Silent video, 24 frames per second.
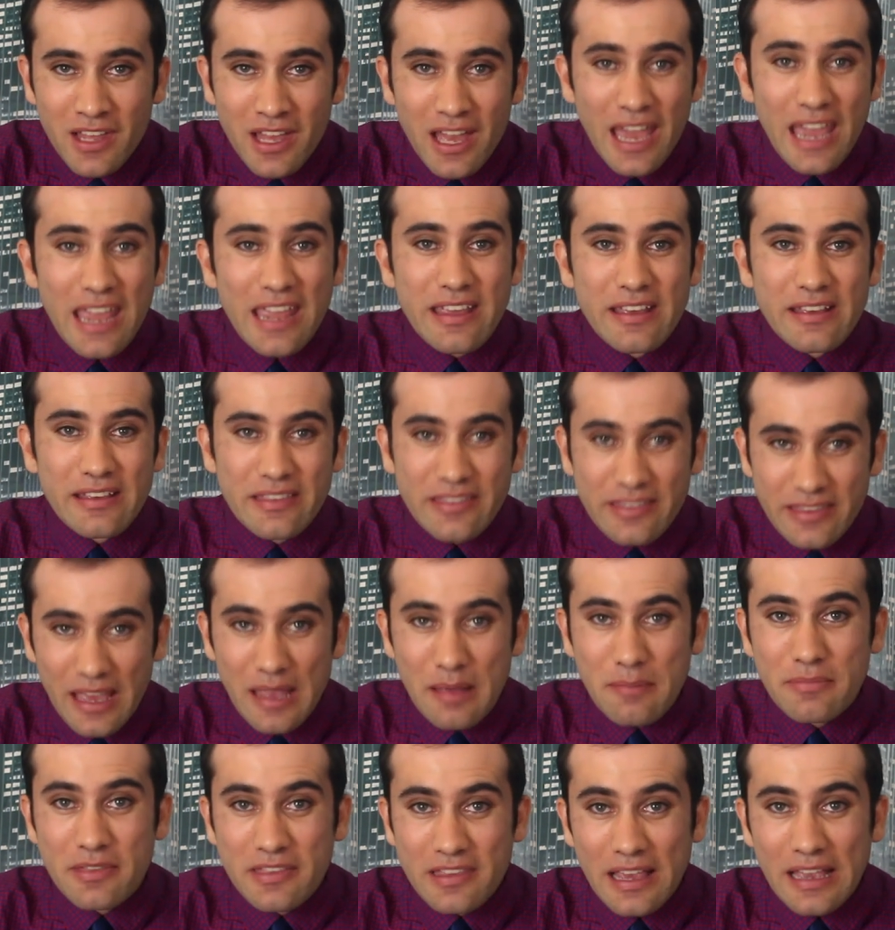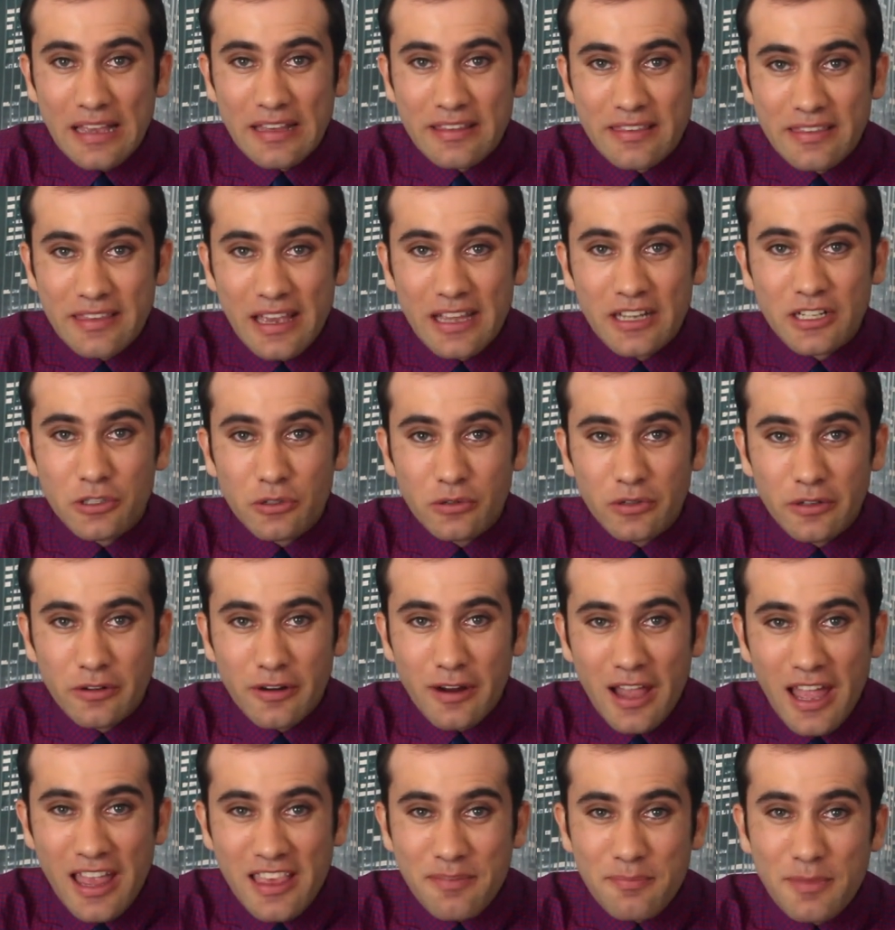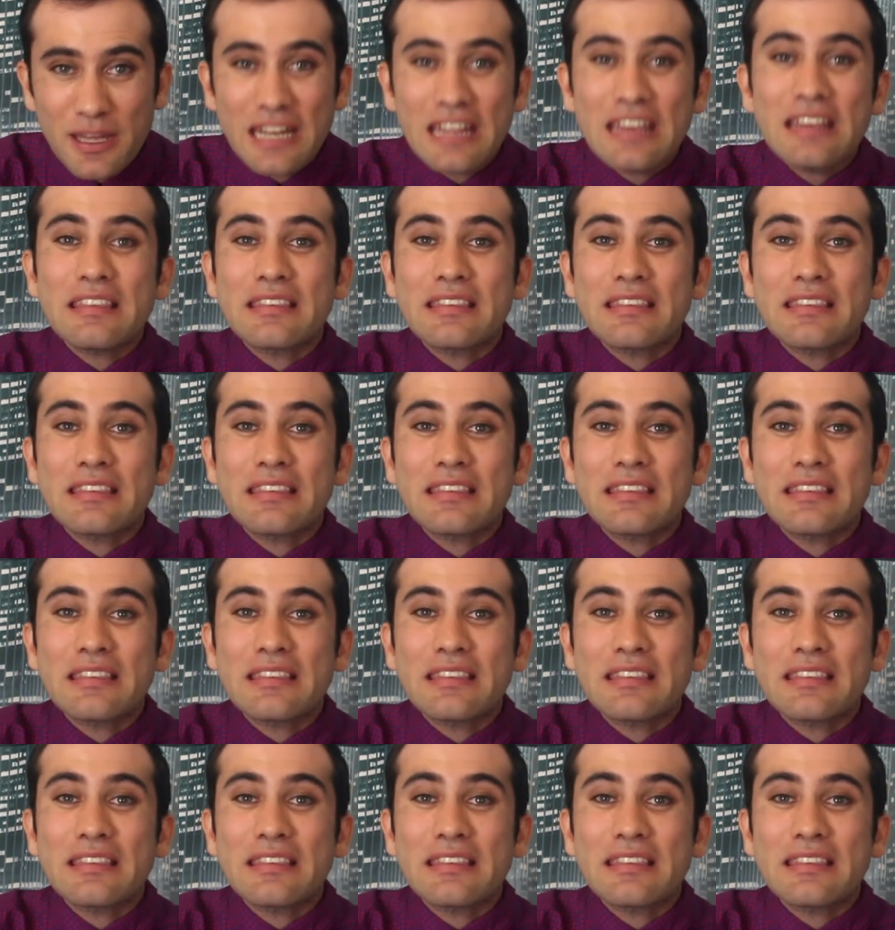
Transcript: hey, same-sex sexual harassment